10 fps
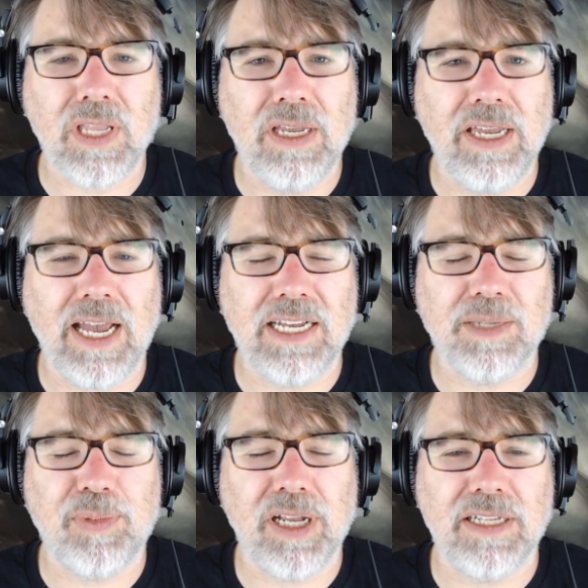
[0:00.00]
He has
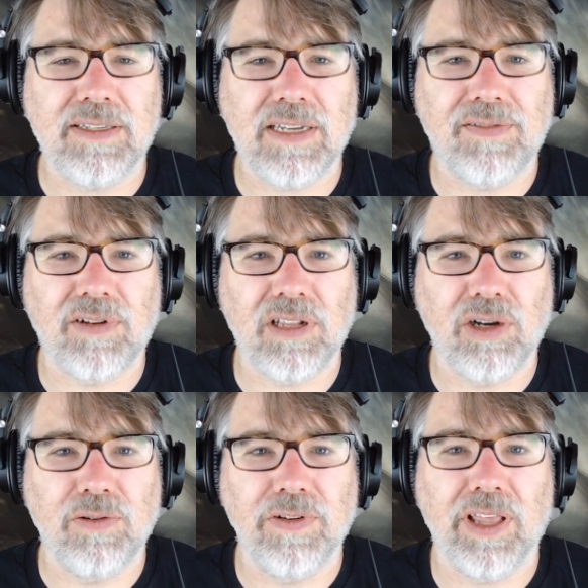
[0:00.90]
played several
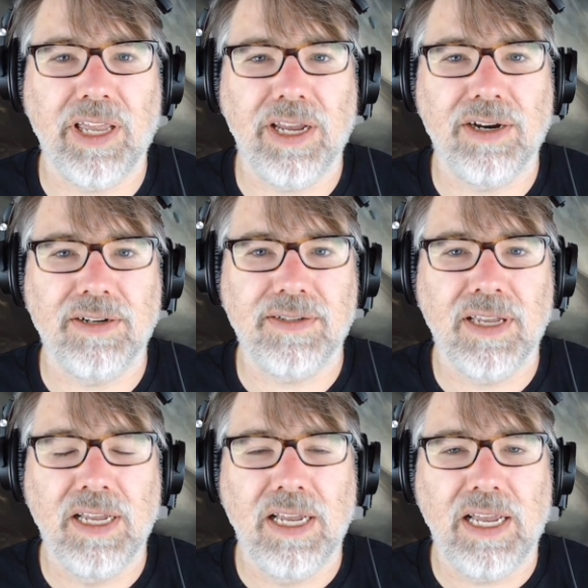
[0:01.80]
over the years,
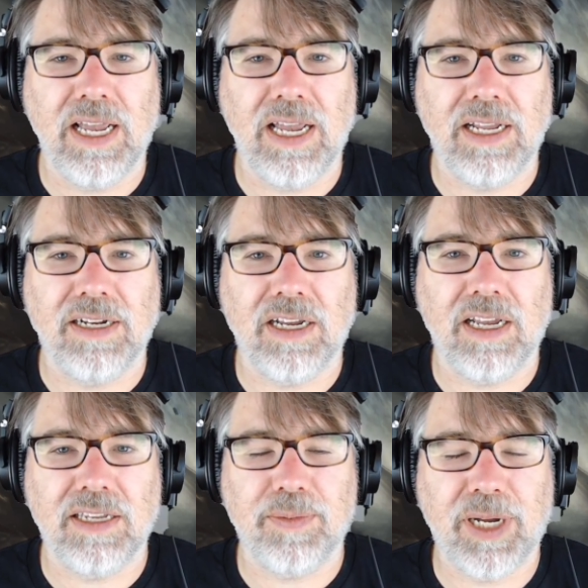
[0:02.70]
and
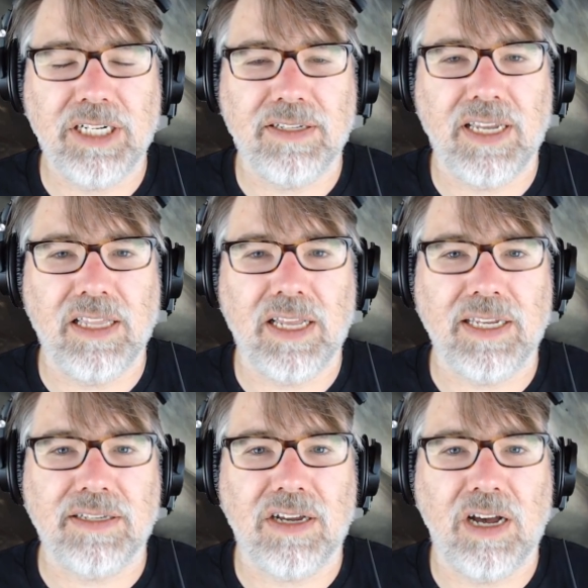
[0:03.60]
as much as he
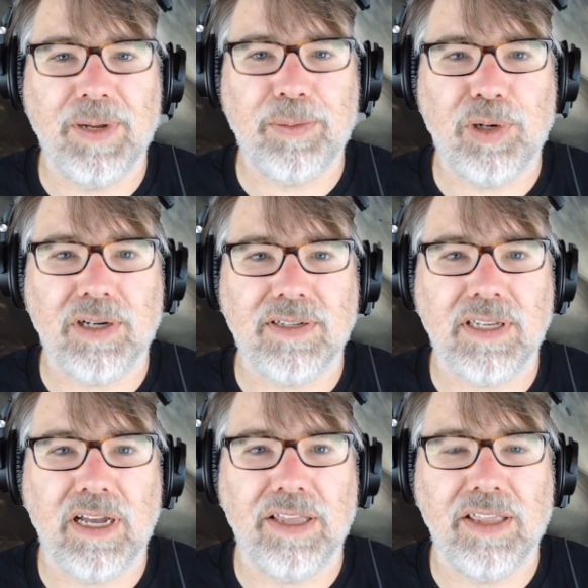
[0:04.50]
likes comic books,
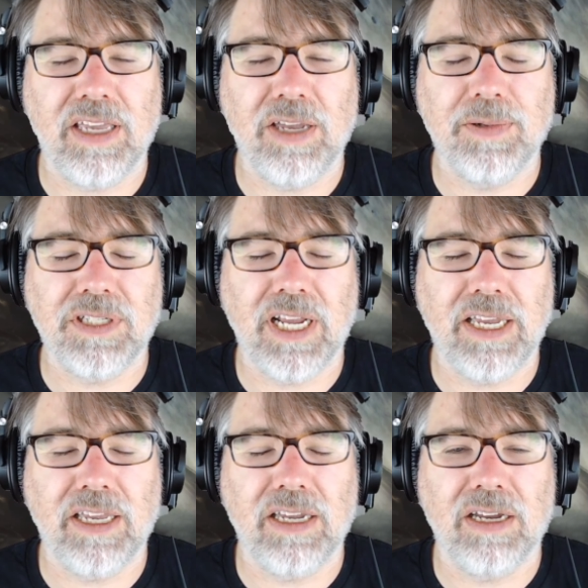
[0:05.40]
I think he was
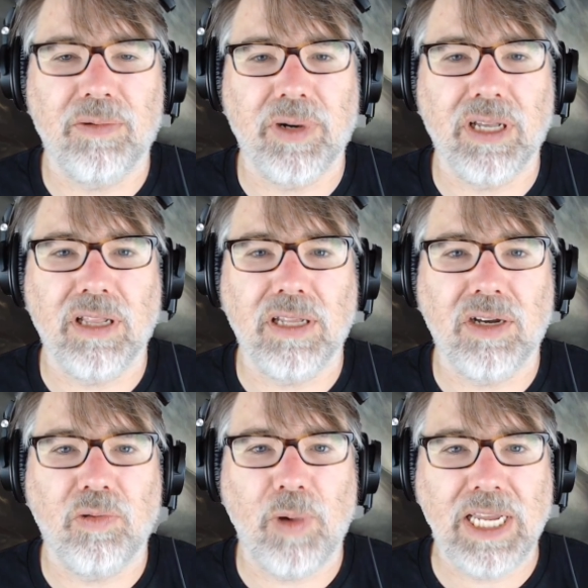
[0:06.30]
taking a
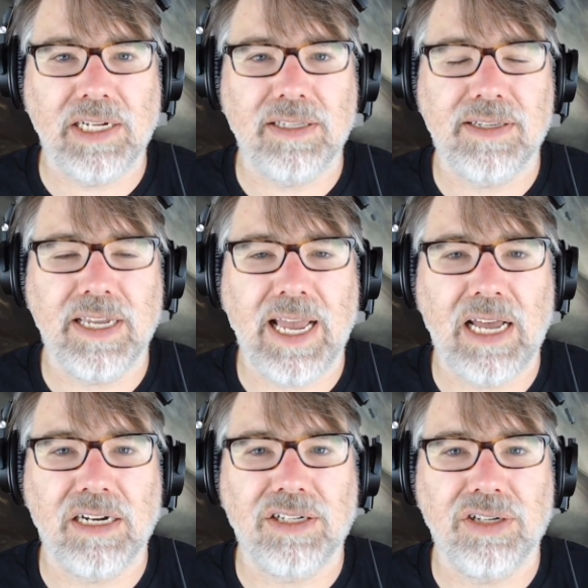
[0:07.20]
real wait-and-see
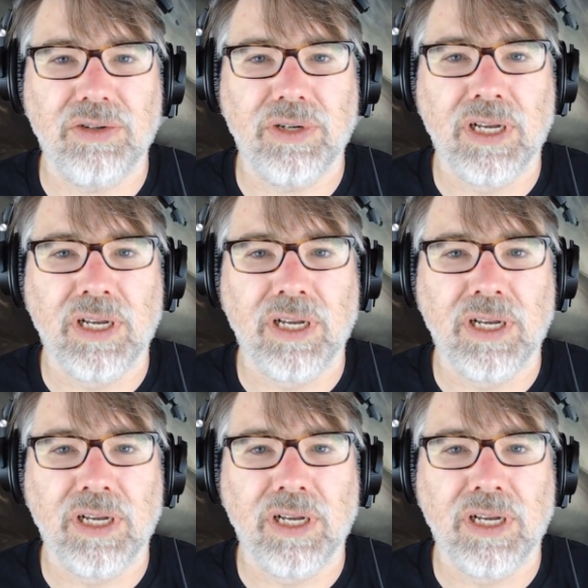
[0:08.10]
attitude.